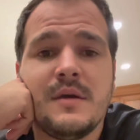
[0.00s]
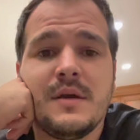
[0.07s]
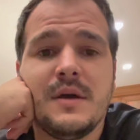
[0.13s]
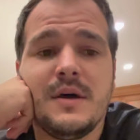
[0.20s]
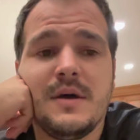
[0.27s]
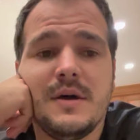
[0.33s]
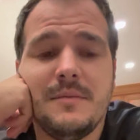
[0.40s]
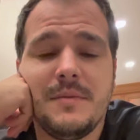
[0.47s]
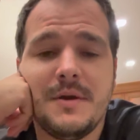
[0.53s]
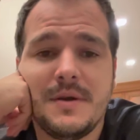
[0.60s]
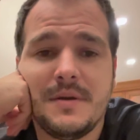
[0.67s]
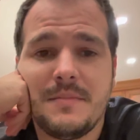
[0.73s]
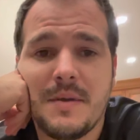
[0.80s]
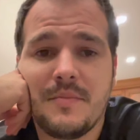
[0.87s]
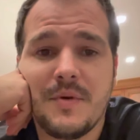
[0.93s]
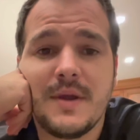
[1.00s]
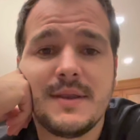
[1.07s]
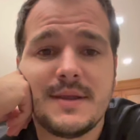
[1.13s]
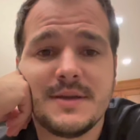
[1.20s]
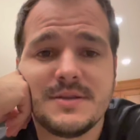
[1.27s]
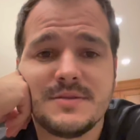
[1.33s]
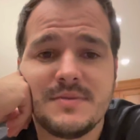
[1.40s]
My brain
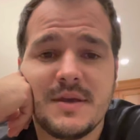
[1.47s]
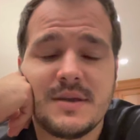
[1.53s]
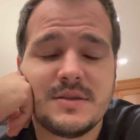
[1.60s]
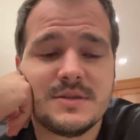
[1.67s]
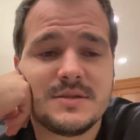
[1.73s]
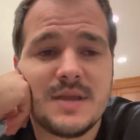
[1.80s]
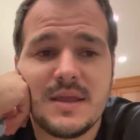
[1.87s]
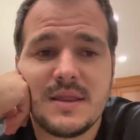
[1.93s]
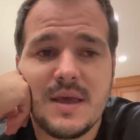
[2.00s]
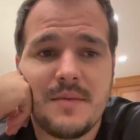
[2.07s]
tells me I could just take